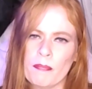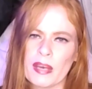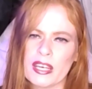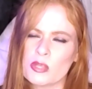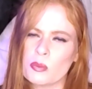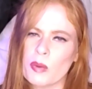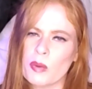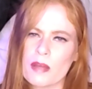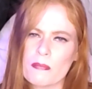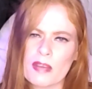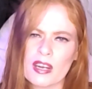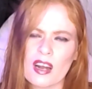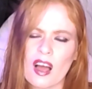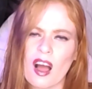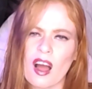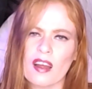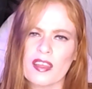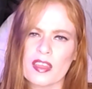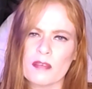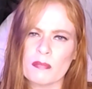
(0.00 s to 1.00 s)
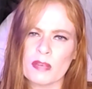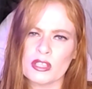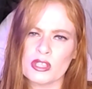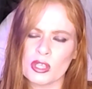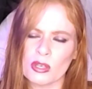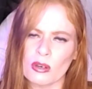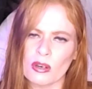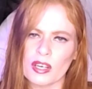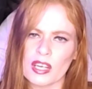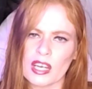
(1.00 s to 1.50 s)
Bitch, women are the
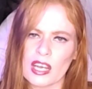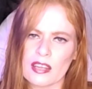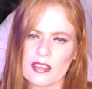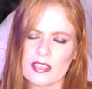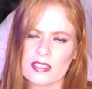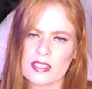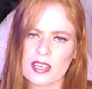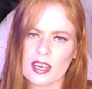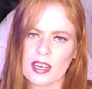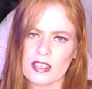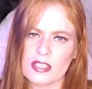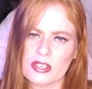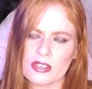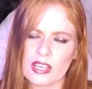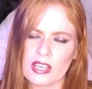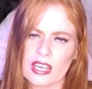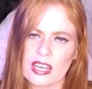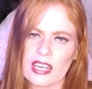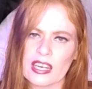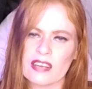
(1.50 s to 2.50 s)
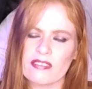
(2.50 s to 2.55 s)
majority in this country,